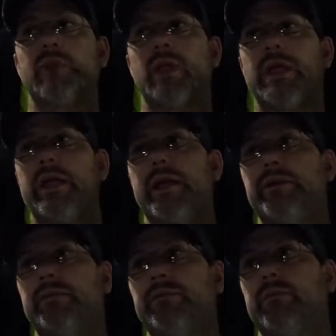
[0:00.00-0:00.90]

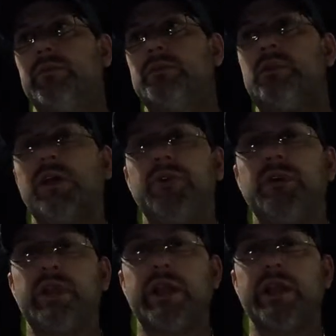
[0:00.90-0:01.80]
and
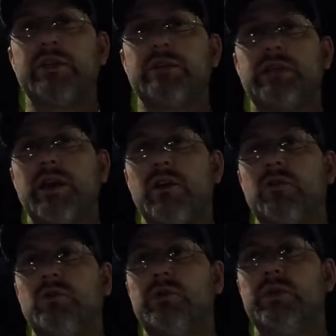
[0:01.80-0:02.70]
different things that are
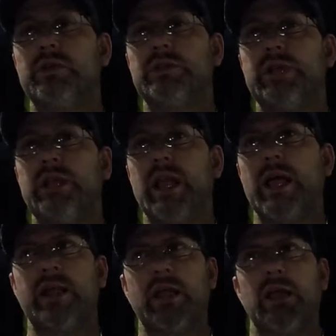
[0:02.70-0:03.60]
cool to see.
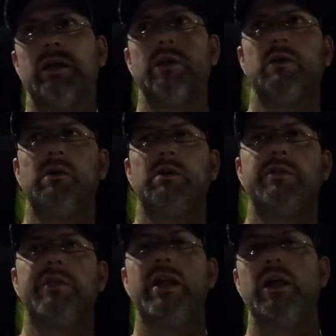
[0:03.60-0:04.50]
Like
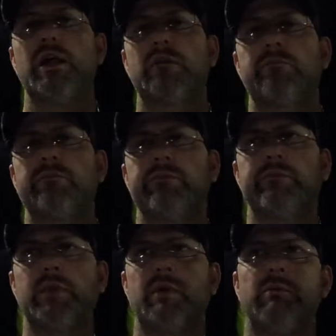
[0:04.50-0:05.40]
there,
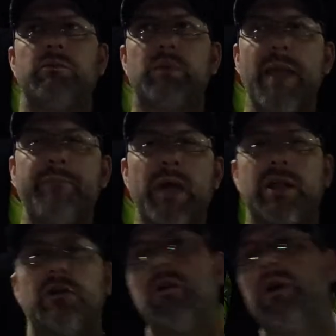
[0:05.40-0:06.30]
right by
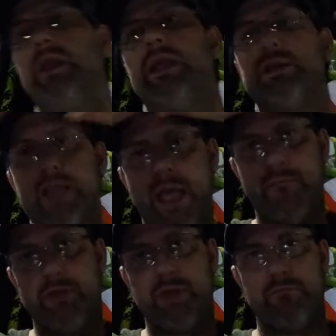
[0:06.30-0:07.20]
Kearney, is
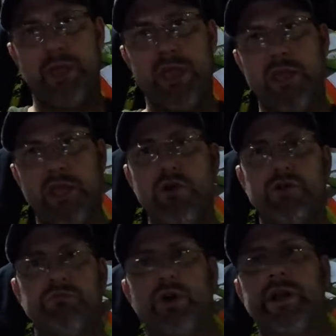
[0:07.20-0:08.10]
that big
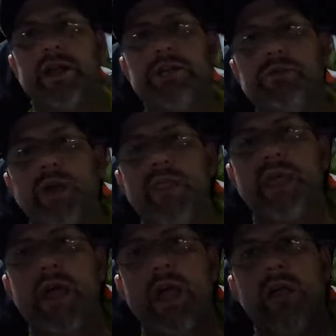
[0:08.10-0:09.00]
huge bridge with
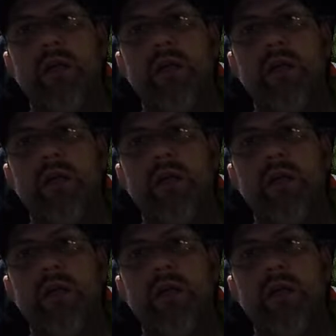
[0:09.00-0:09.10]
the